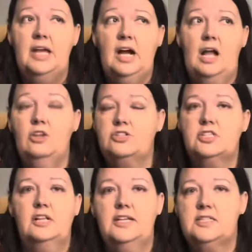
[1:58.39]
I looked at
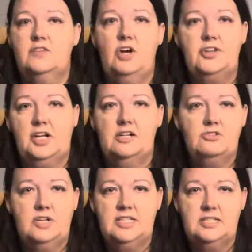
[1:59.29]
the list of all the
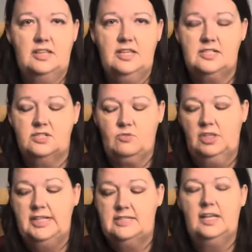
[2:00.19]
countries that this is
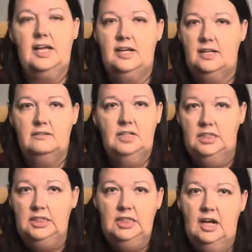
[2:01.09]
releasing in, and
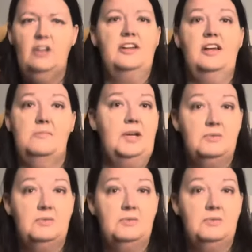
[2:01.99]
I don't think anybody was